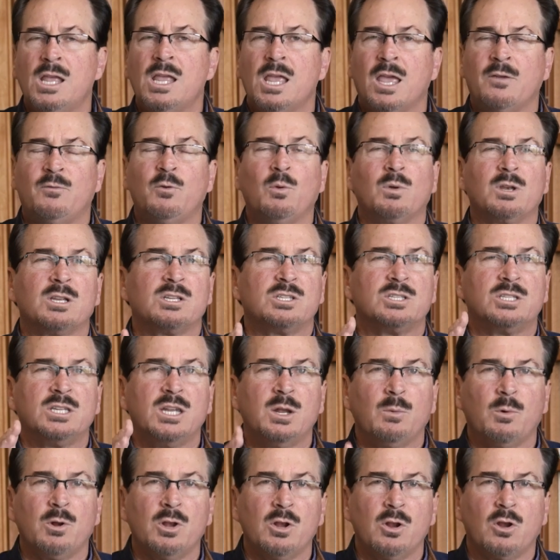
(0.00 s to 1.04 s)
If you to see
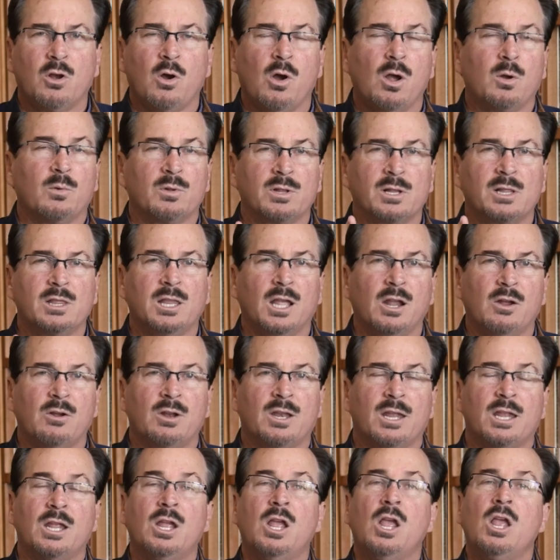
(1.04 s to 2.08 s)
where you're going with
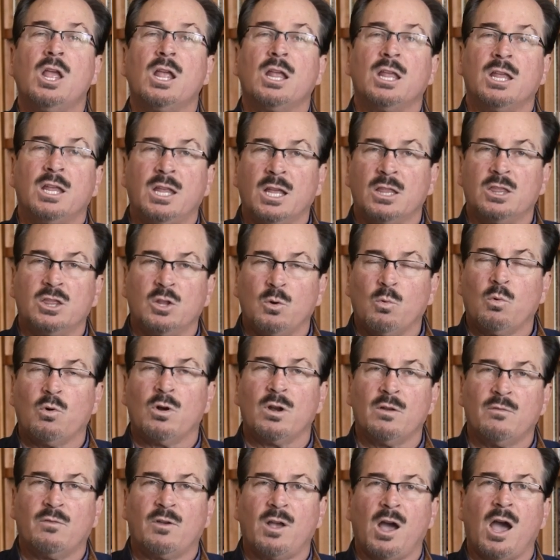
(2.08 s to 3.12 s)
clarity, get the Word
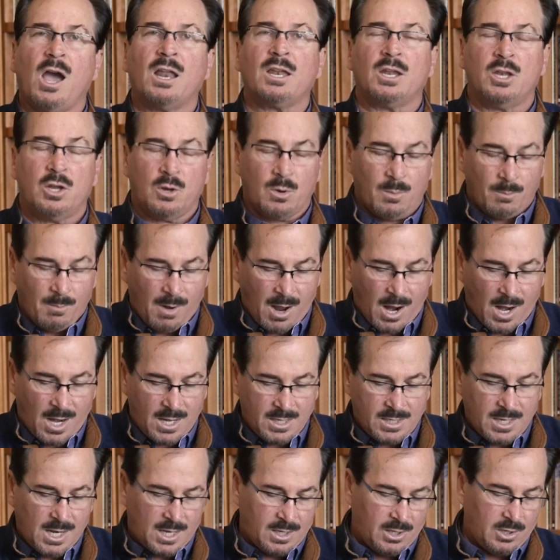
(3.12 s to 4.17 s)
of God in your
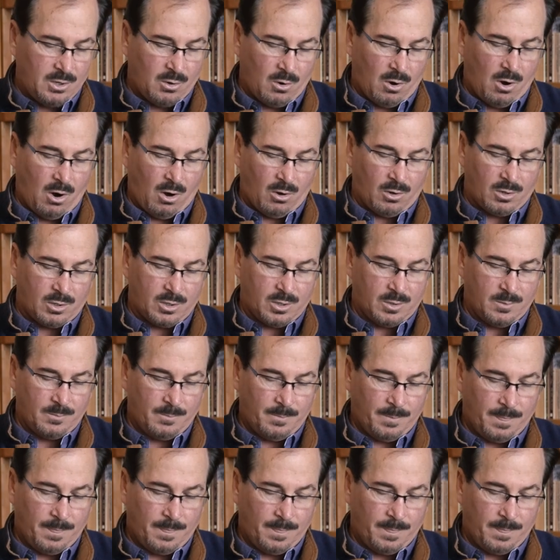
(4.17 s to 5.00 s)
mind and in your heart.